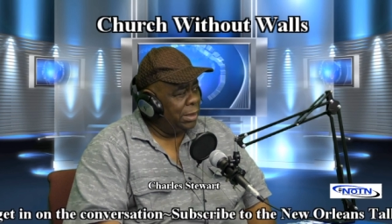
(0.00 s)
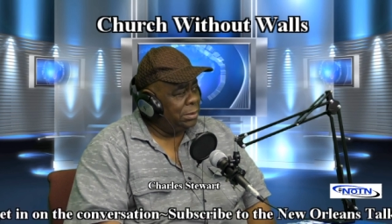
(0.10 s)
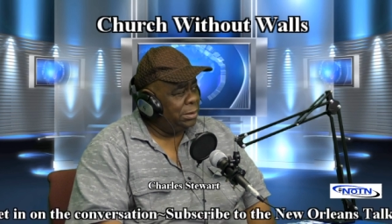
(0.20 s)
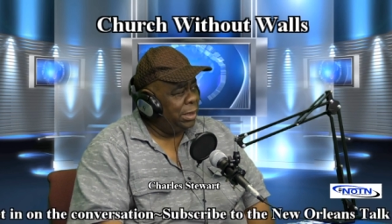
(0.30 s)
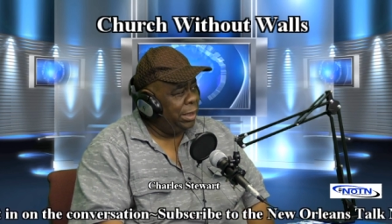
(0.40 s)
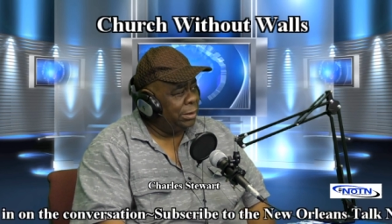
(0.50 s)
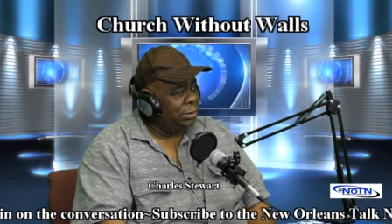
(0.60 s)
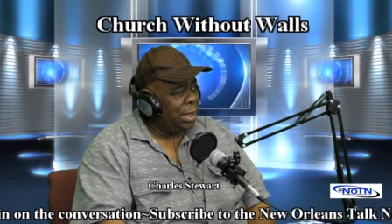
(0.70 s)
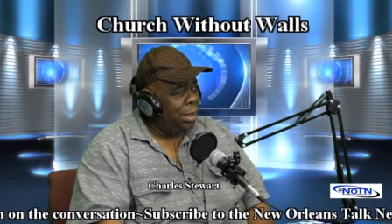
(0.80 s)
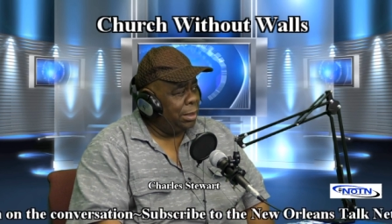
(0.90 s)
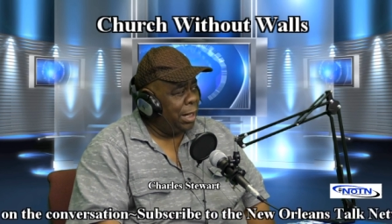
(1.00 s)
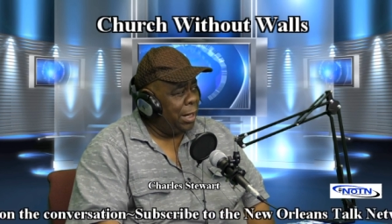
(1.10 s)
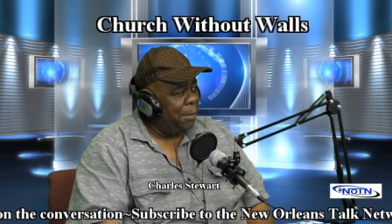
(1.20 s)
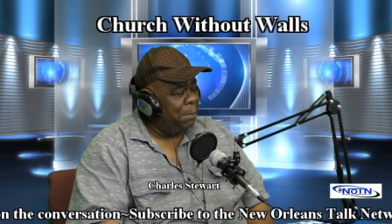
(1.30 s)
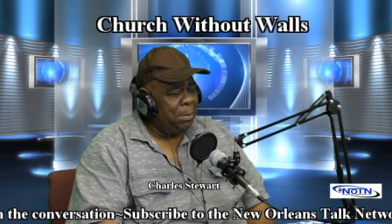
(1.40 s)
I say a lot of
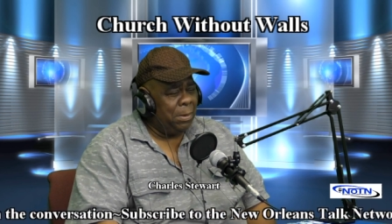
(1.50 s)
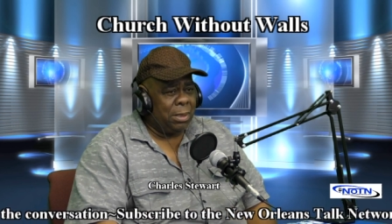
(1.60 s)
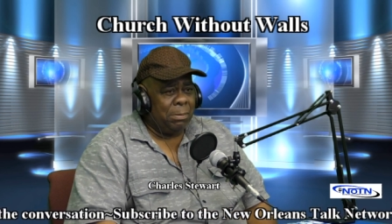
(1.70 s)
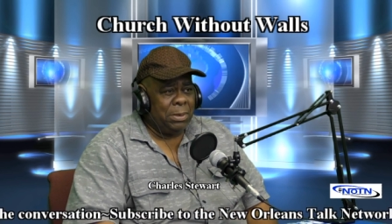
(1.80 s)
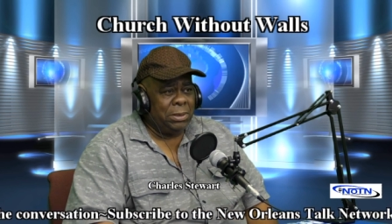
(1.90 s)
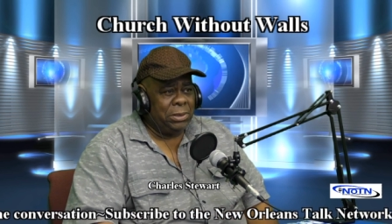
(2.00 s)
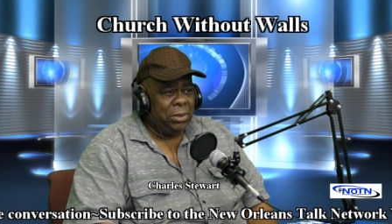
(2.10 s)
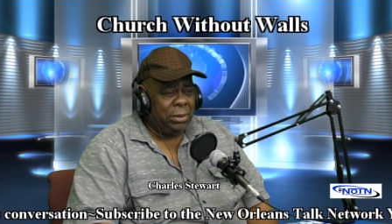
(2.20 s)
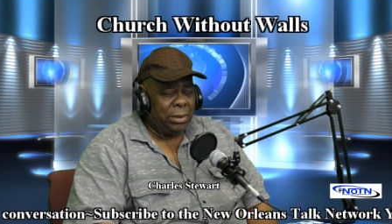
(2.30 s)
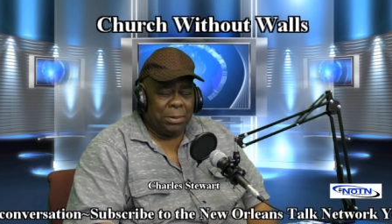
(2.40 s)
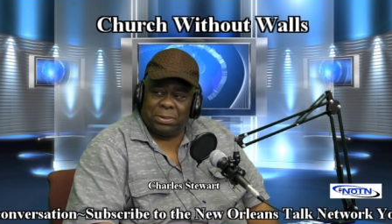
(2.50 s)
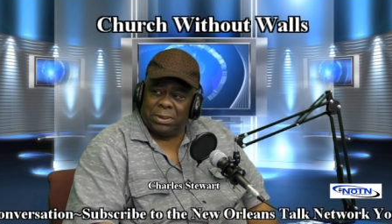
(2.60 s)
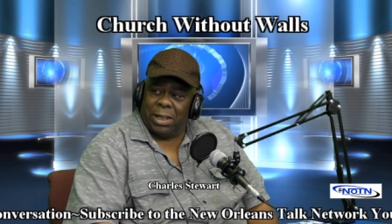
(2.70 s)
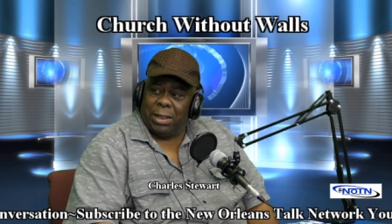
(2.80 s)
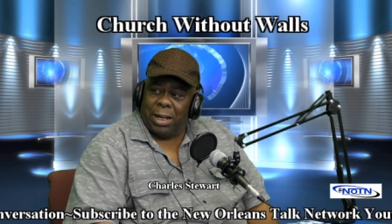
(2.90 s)
time people come to church
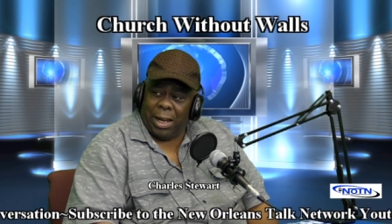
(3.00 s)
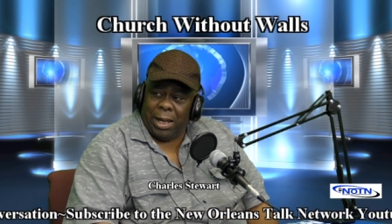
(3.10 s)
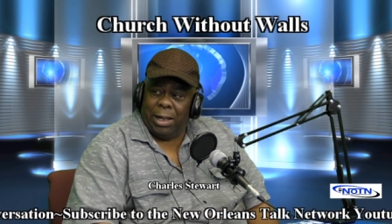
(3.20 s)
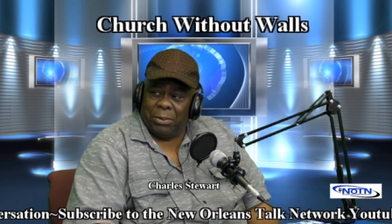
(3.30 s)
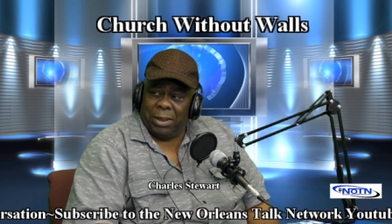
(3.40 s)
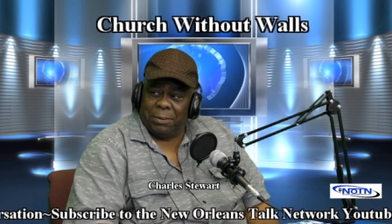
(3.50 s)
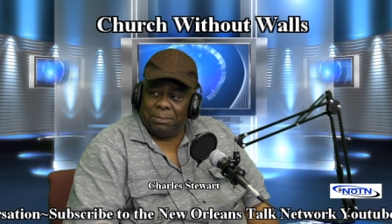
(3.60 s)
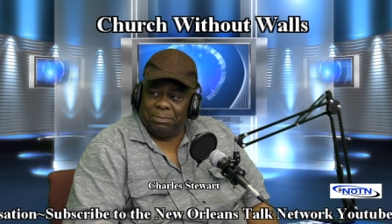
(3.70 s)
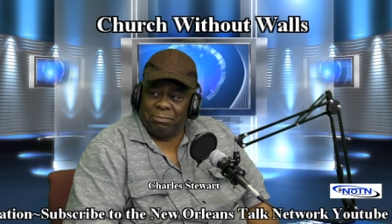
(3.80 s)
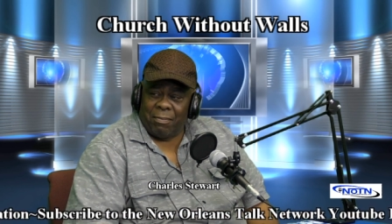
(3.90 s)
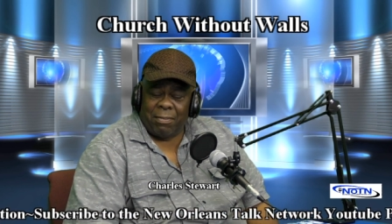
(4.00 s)
upset and angry